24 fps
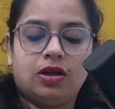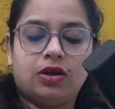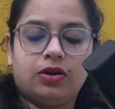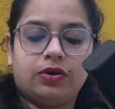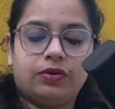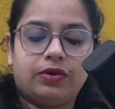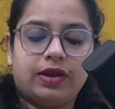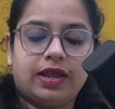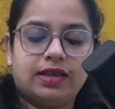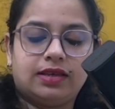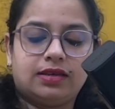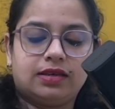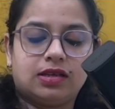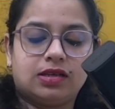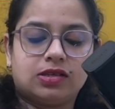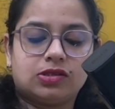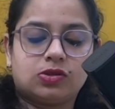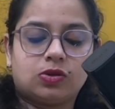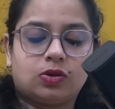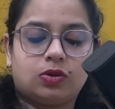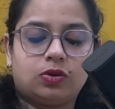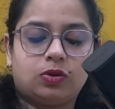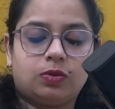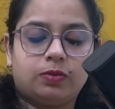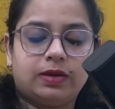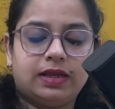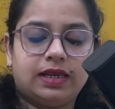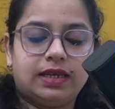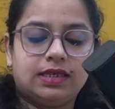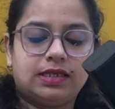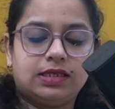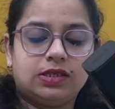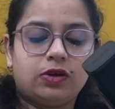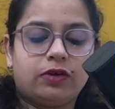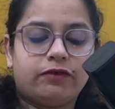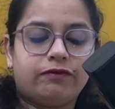greatness or
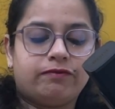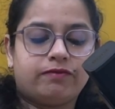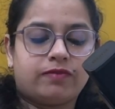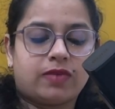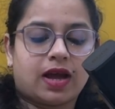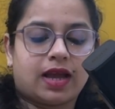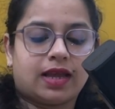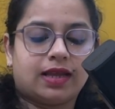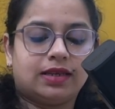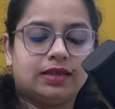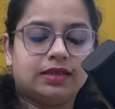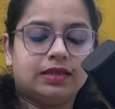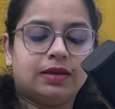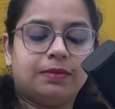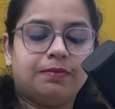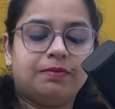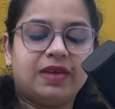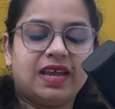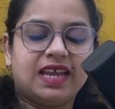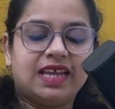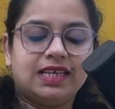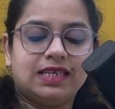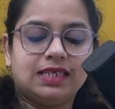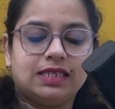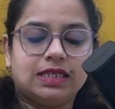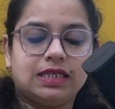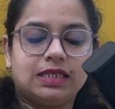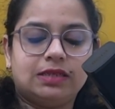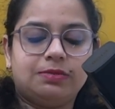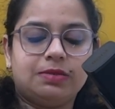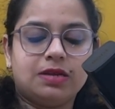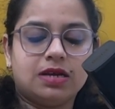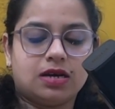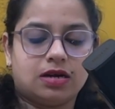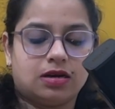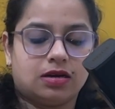nobility of mind, may indeed
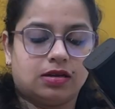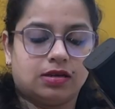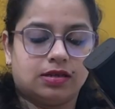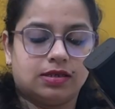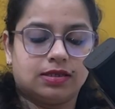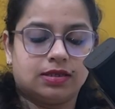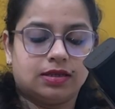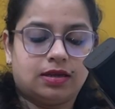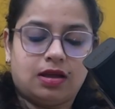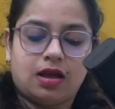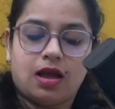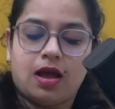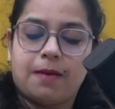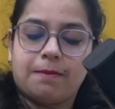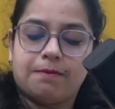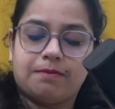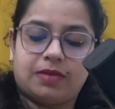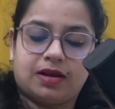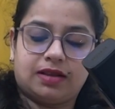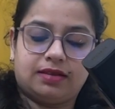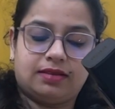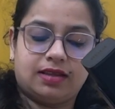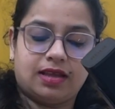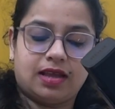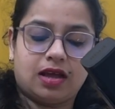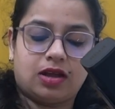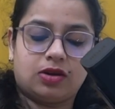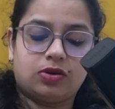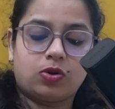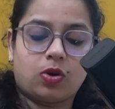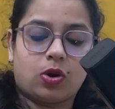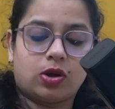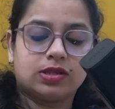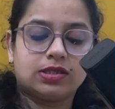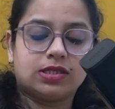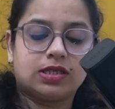be earned, but they are
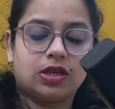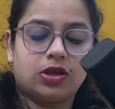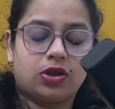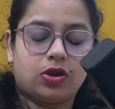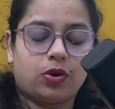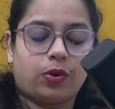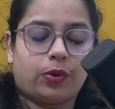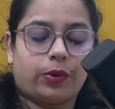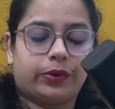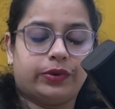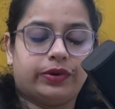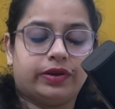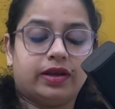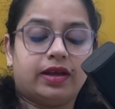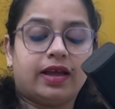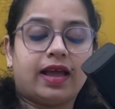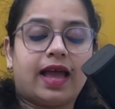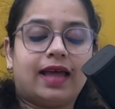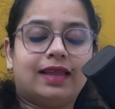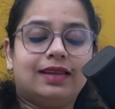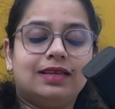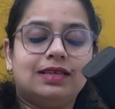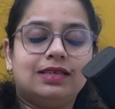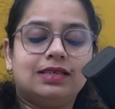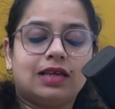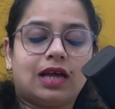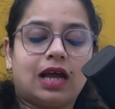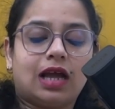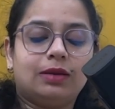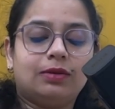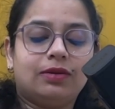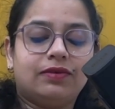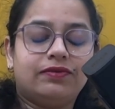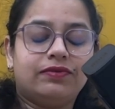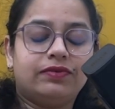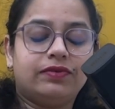not secured, and in
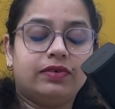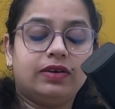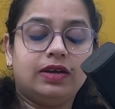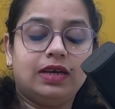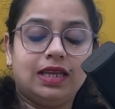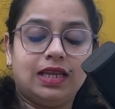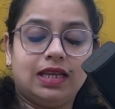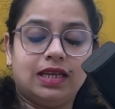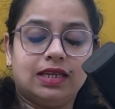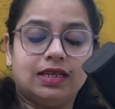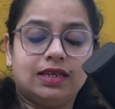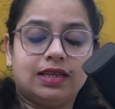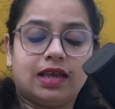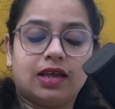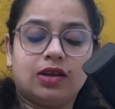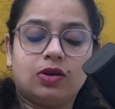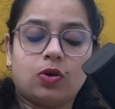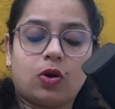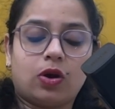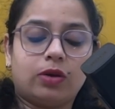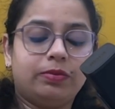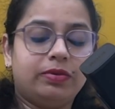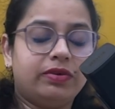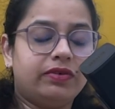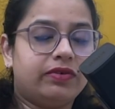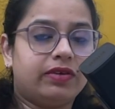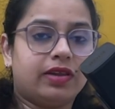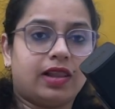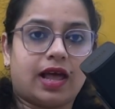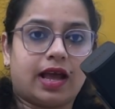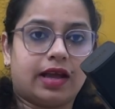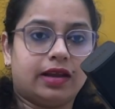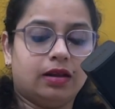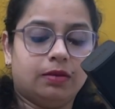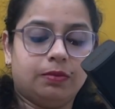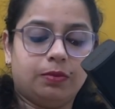time of need cannot be
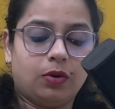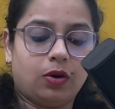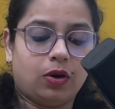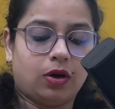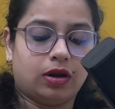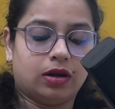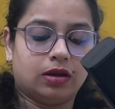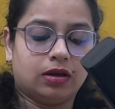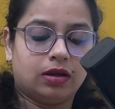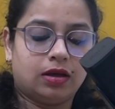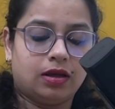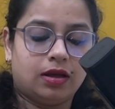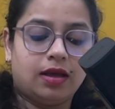relied upon.